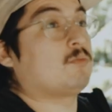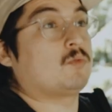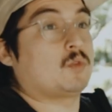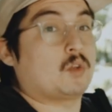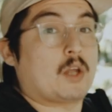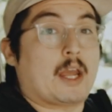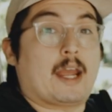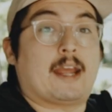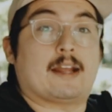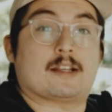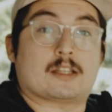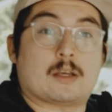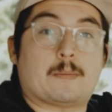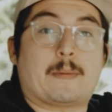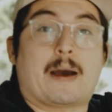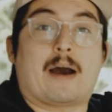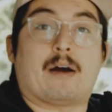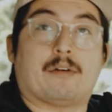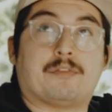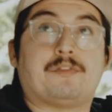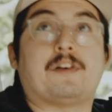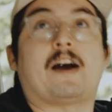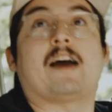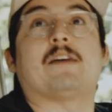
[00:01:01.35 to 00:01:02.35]
takes
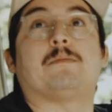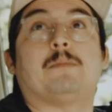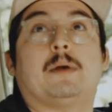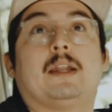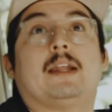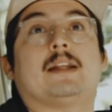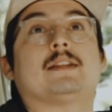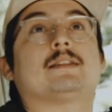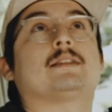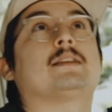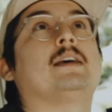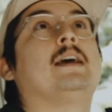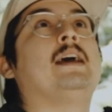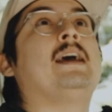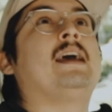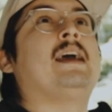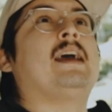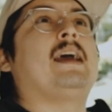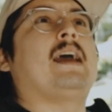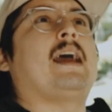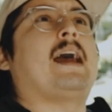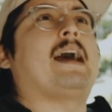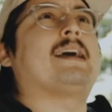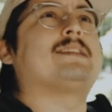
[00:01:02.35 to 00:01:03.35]
about 5 minutes.
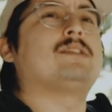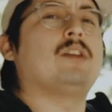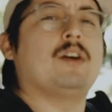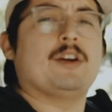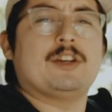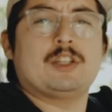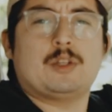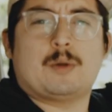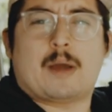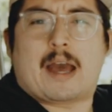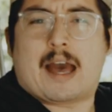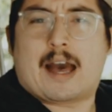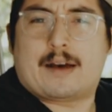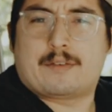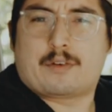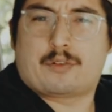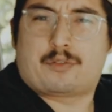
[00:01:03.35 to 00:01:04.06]
As long as you have